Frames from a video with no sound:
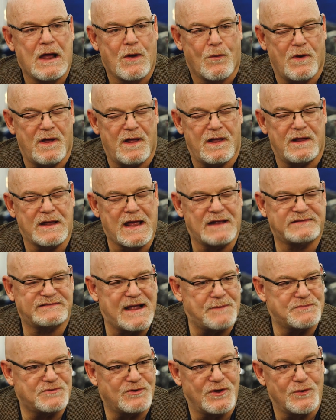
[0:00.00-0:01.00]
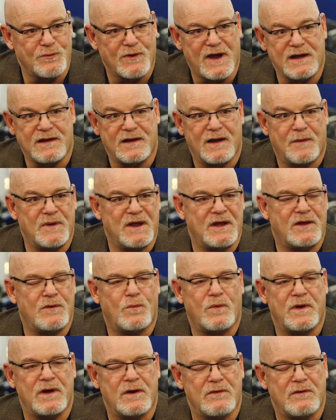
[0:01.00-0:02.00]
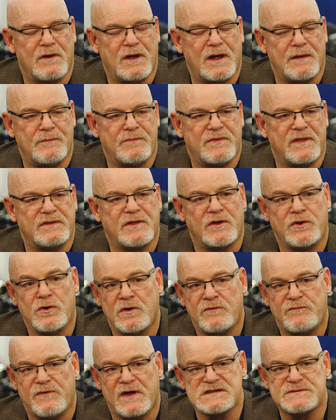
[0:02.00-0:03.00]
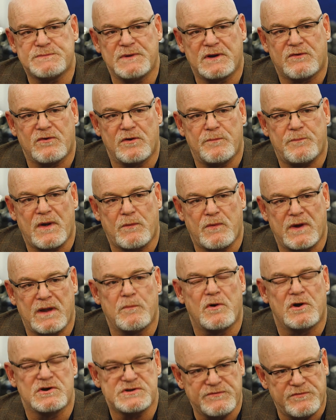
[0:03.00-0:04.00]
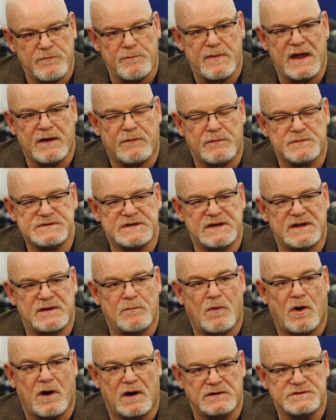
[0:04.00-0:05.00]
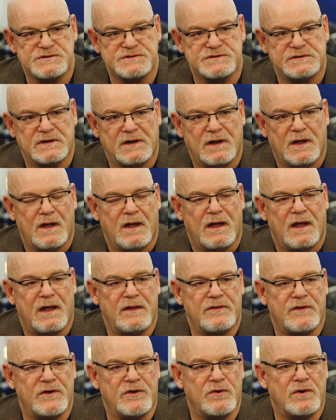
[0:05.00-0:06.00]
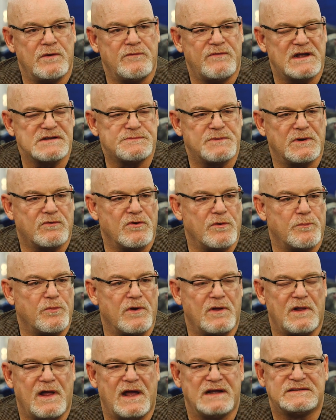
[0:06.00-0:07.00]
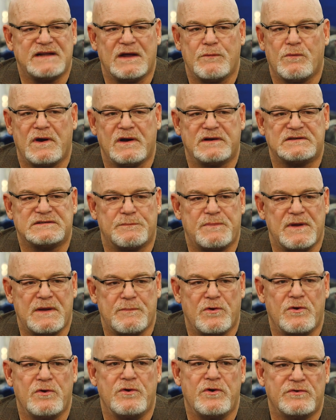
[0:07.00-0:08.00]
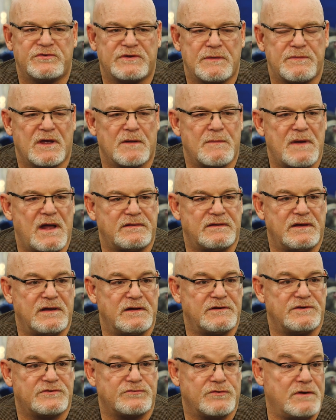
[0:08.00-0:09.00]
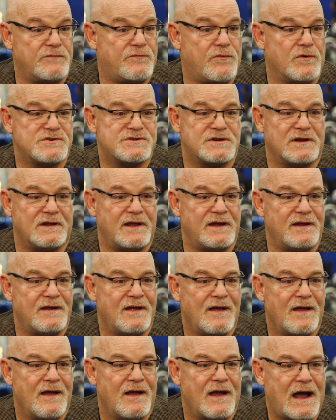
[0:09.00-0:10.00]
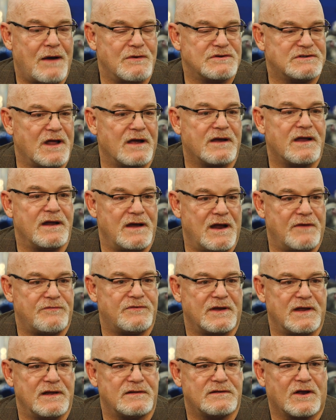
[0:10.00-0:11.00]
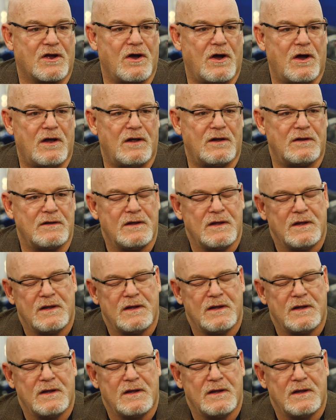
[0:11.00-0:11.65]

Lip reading: Well, that's absolutely right. I mean, we're the new investment group, and we emerged from bankruptcy in March. And the new investment group realized they wanted some people who knew something about the industry. And fortunately, I was lucky enough to get the call.